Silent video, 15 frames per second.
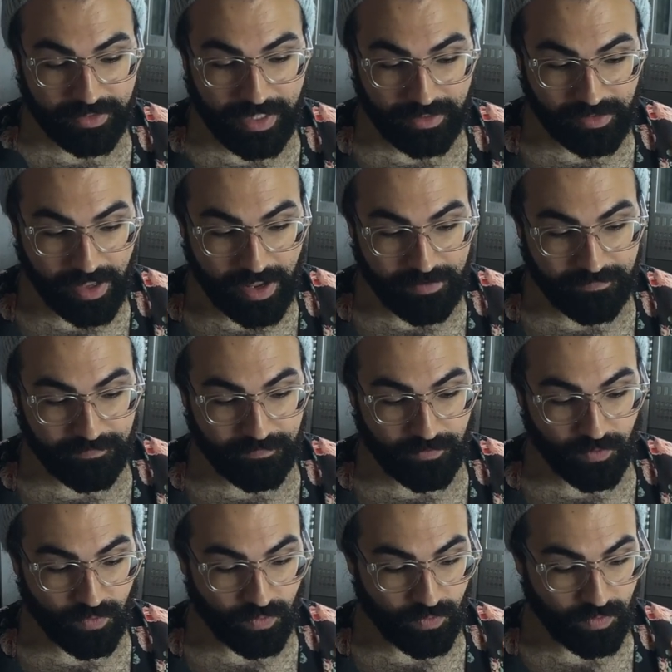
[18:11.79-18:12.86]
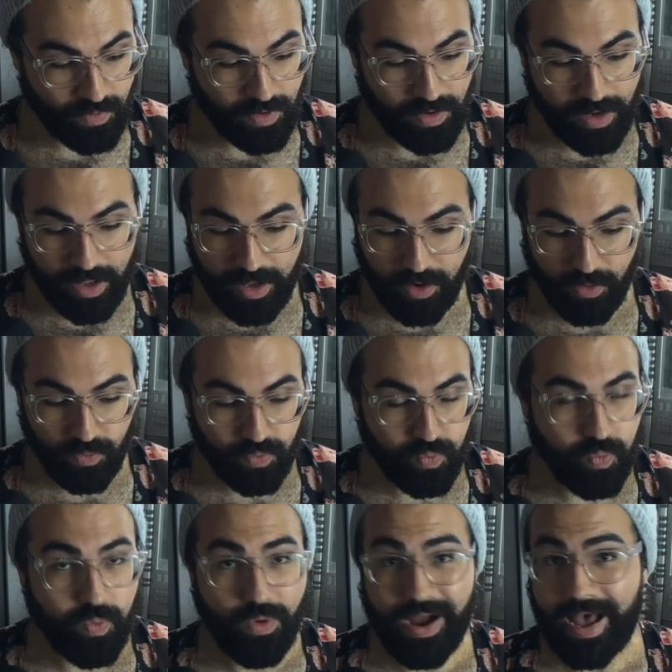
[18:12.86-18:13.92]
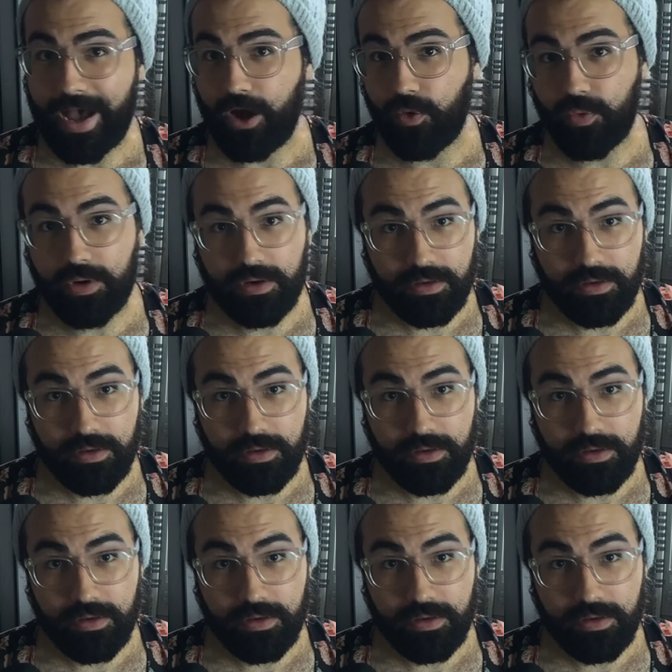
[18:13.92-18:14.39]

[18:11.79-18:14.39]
that life, wow.